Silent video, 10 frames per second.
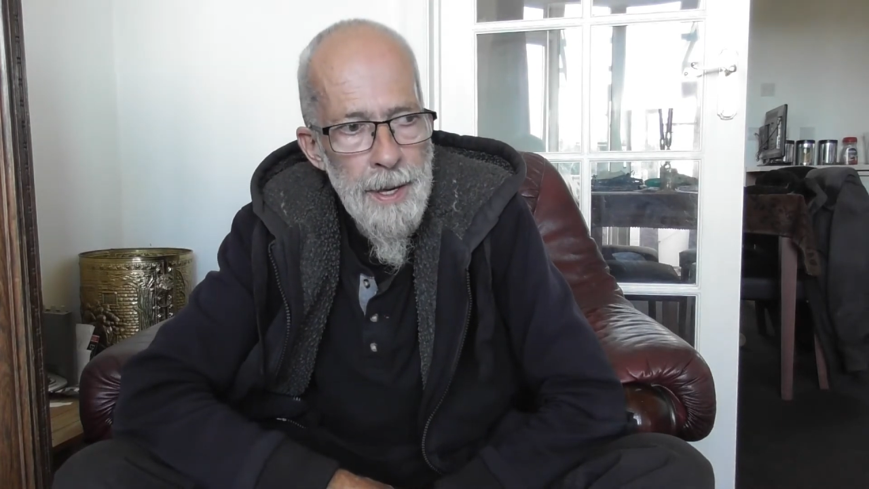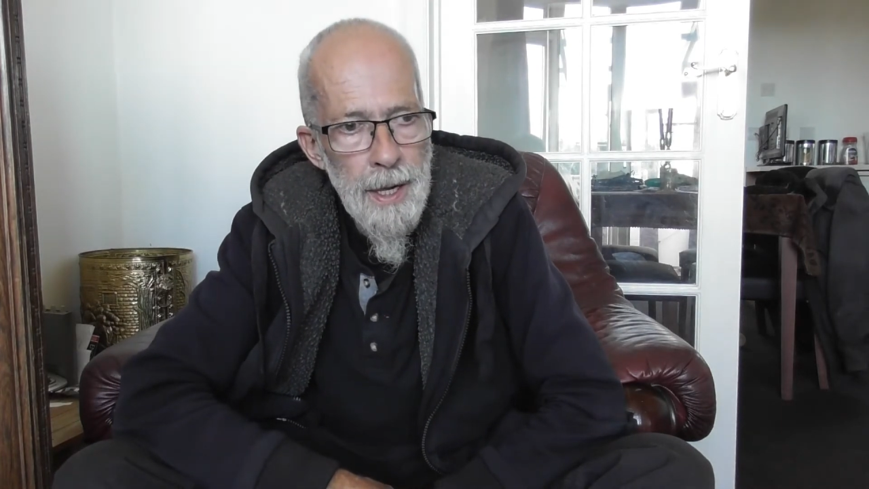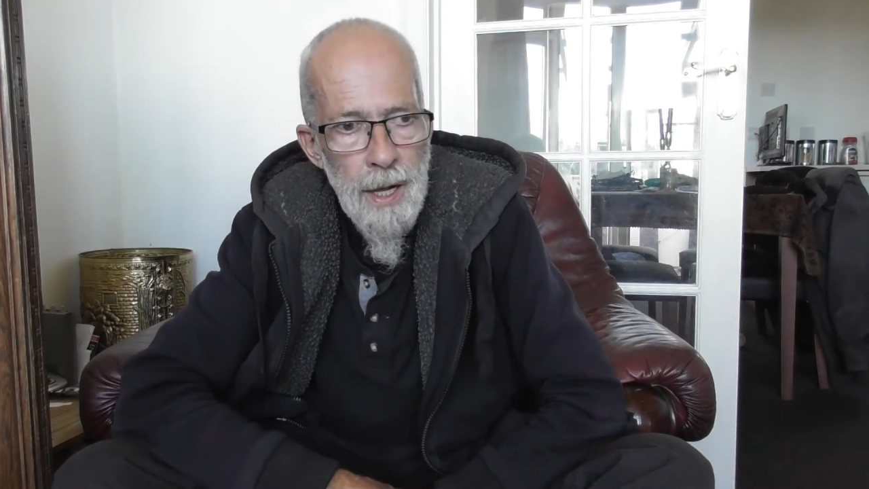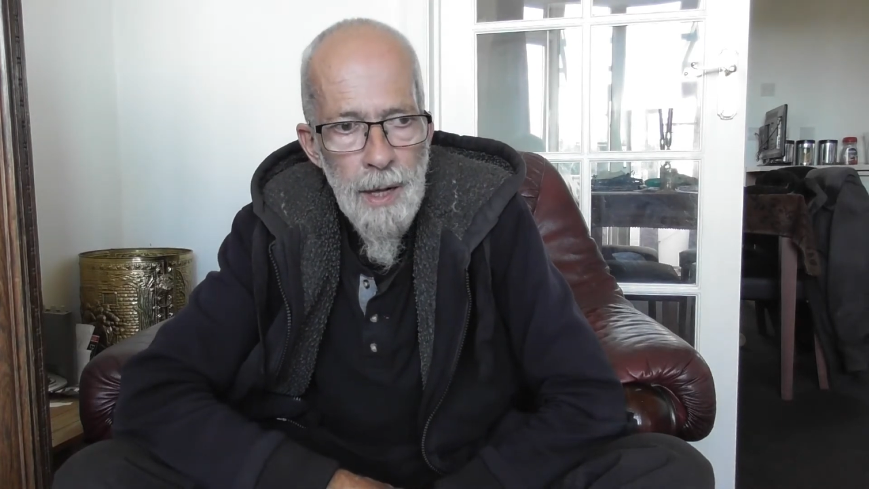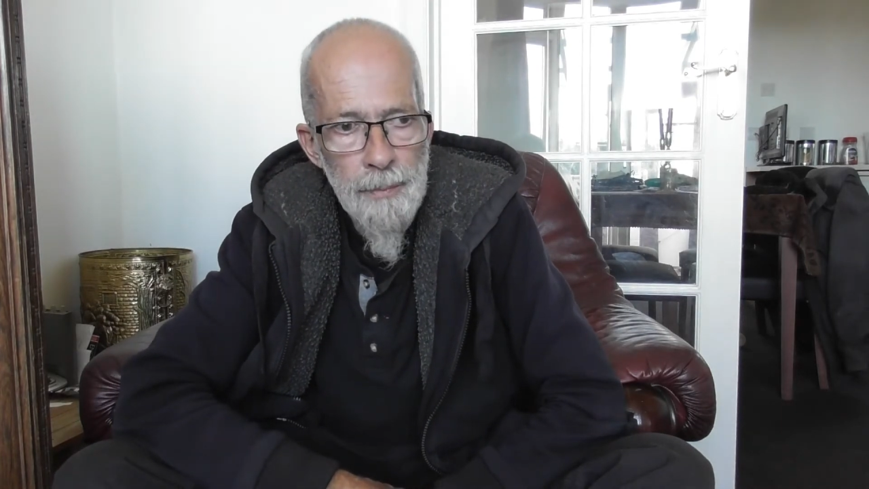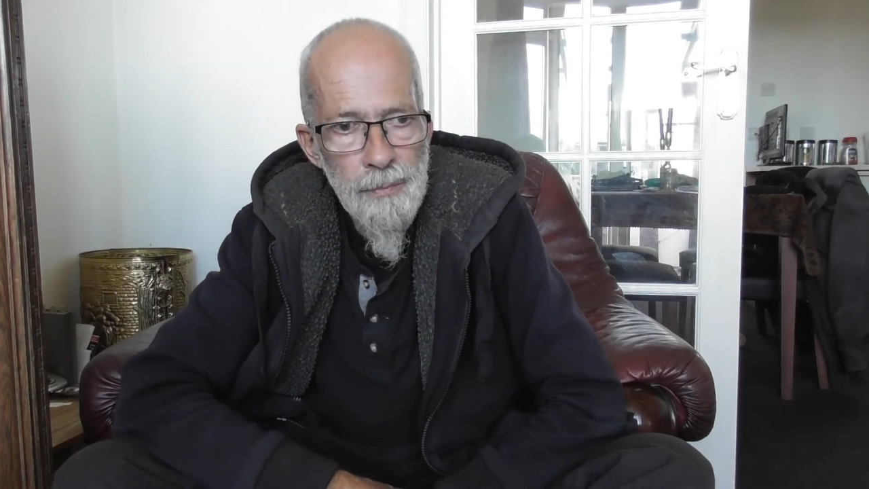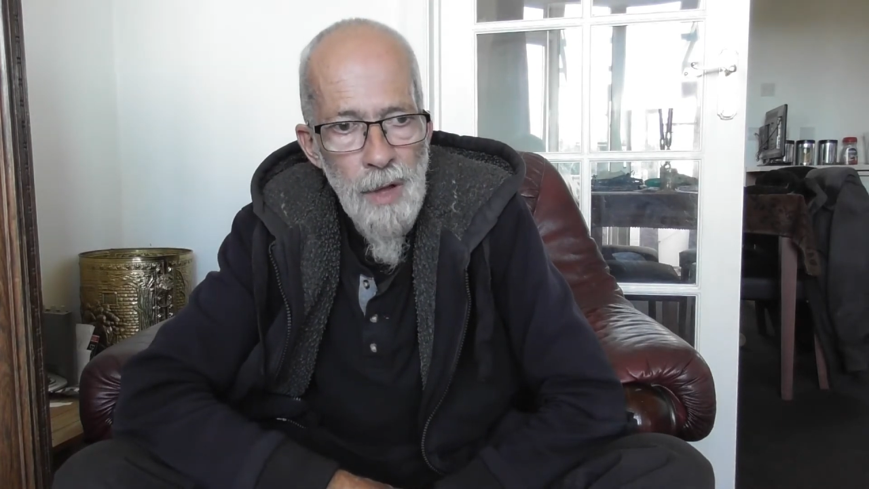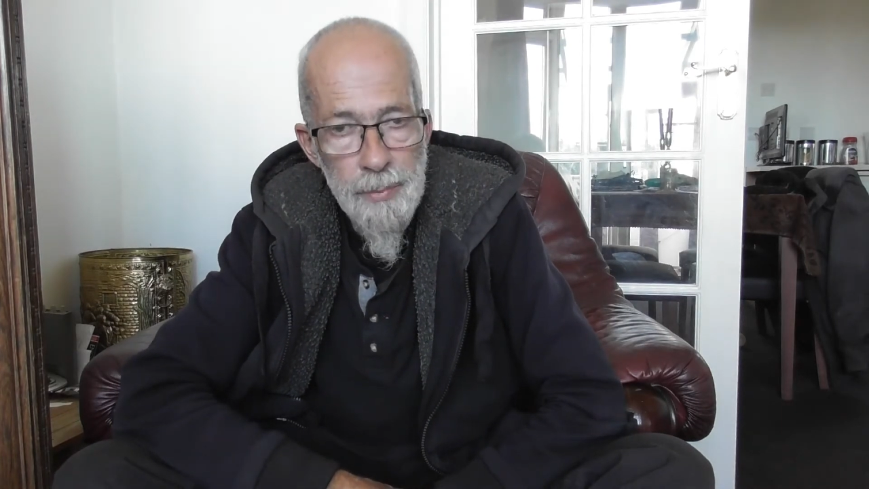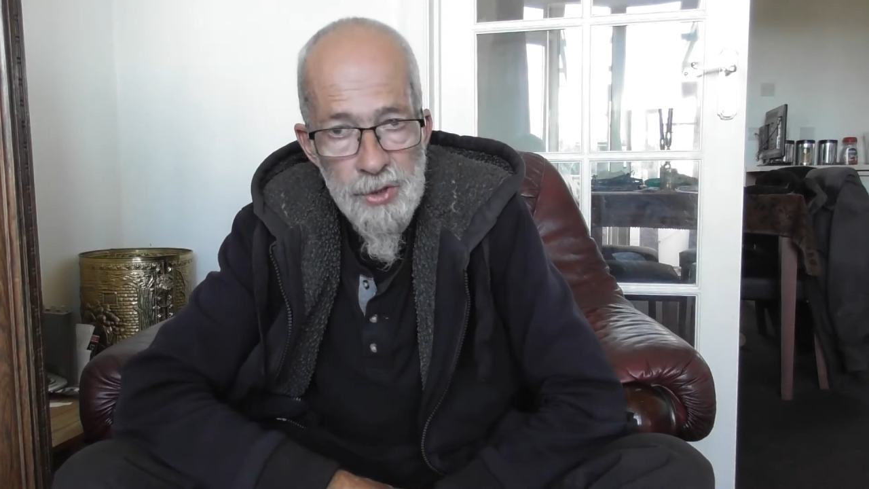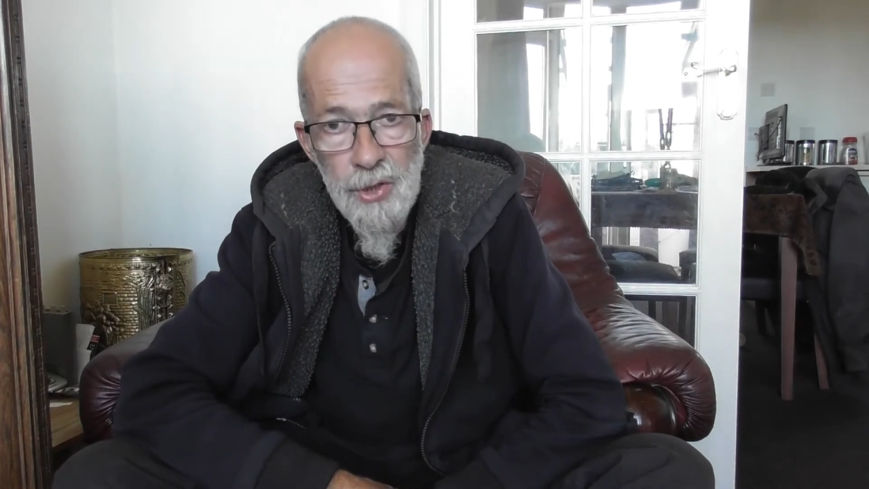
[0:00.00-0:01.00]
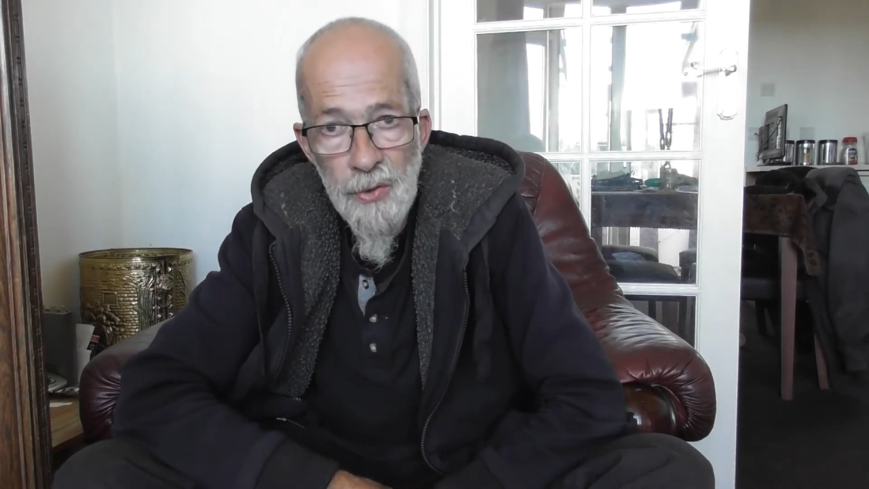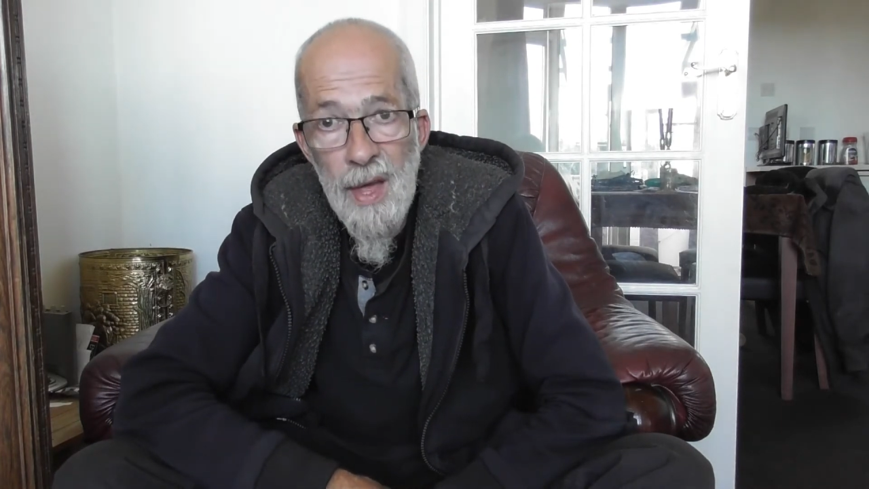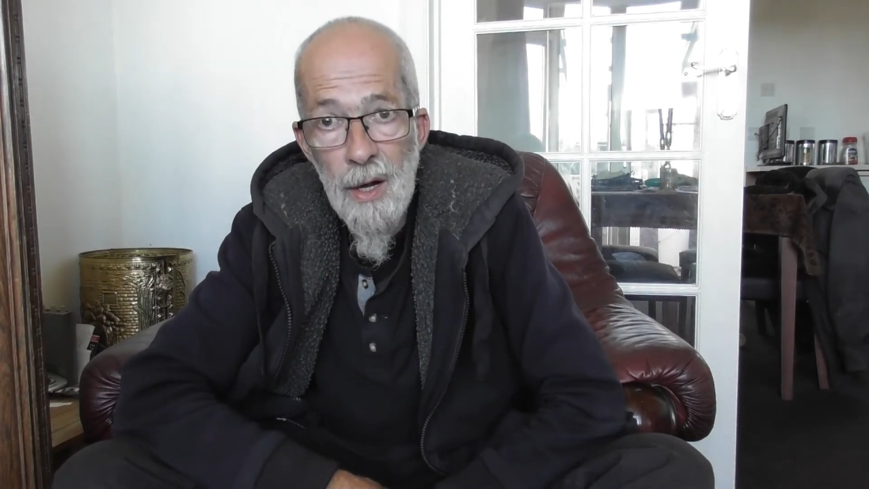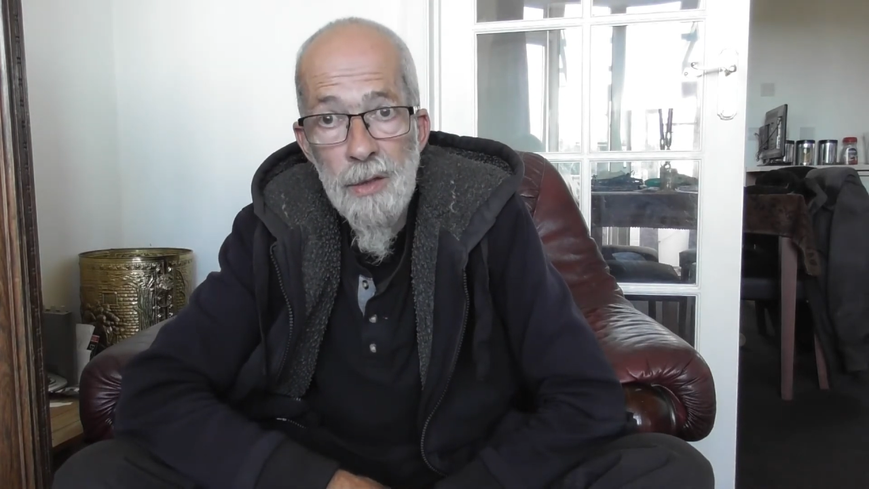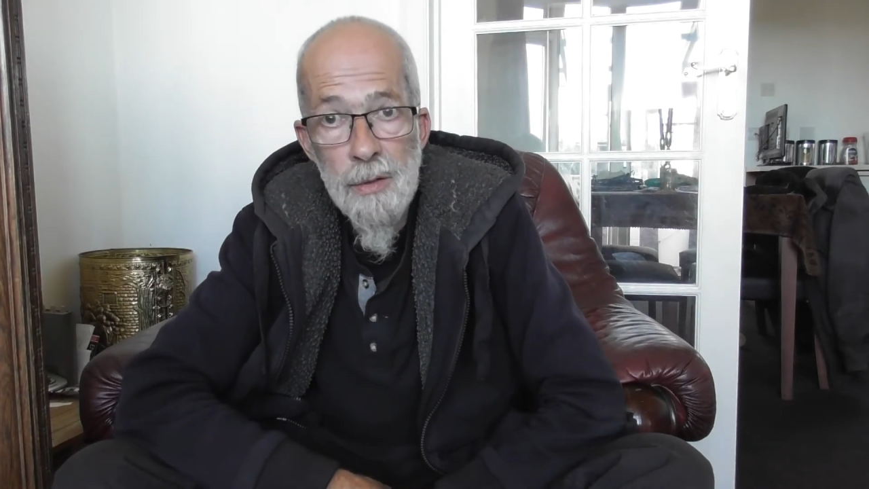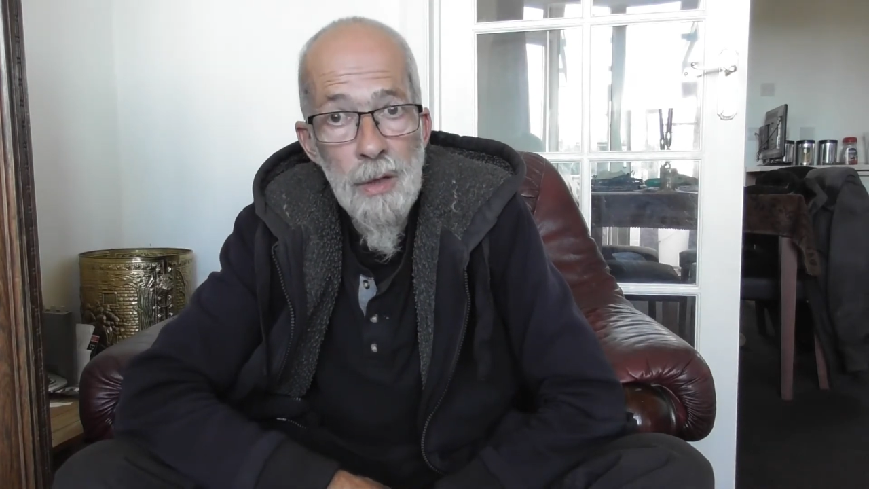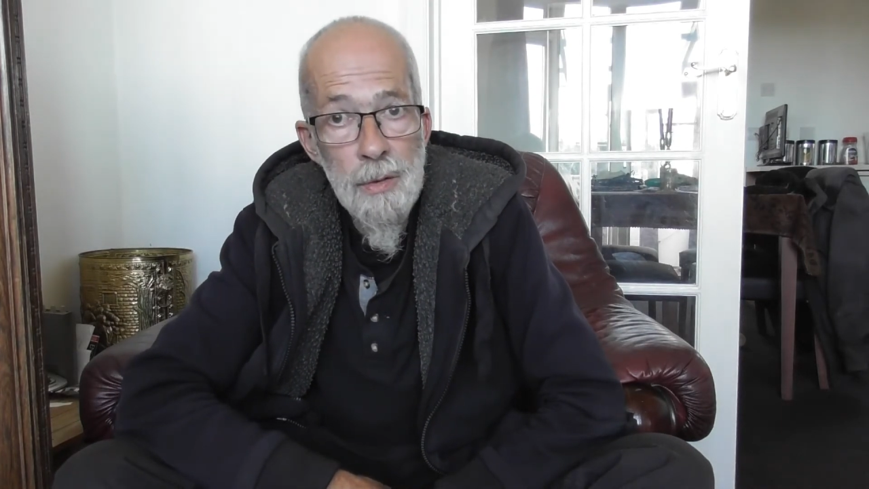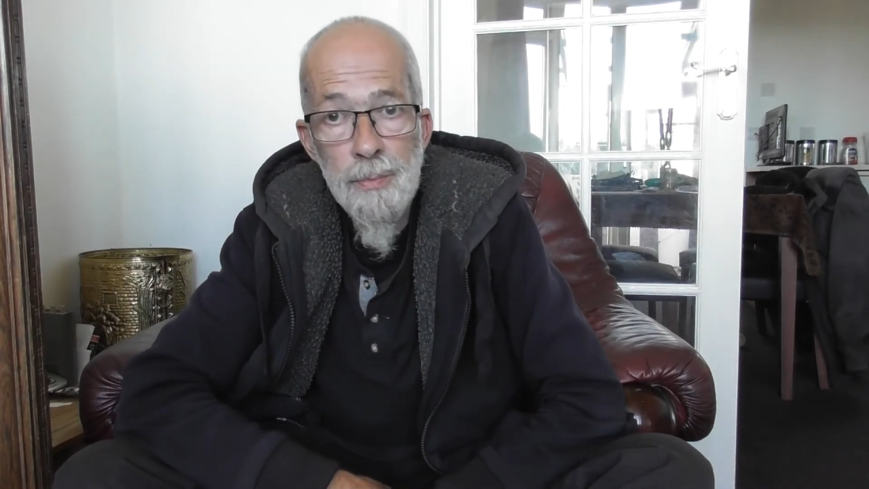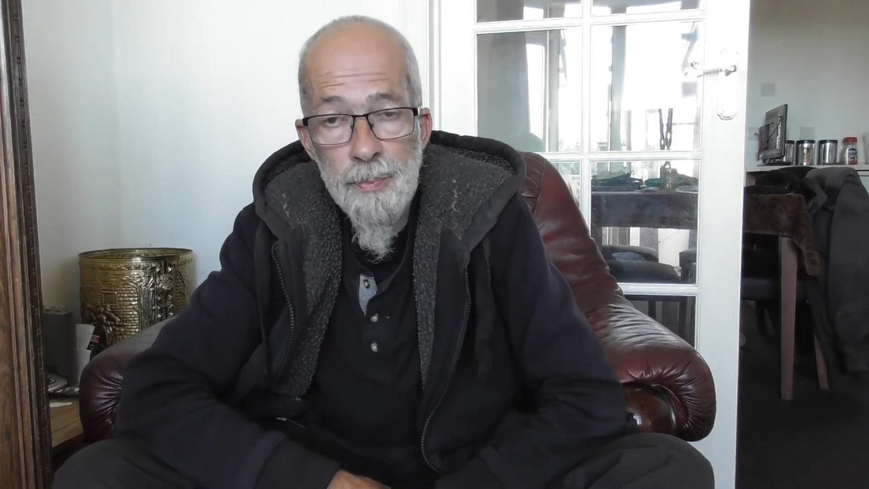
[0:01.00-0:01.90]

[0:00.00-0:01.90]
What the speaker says: Up until then, I'd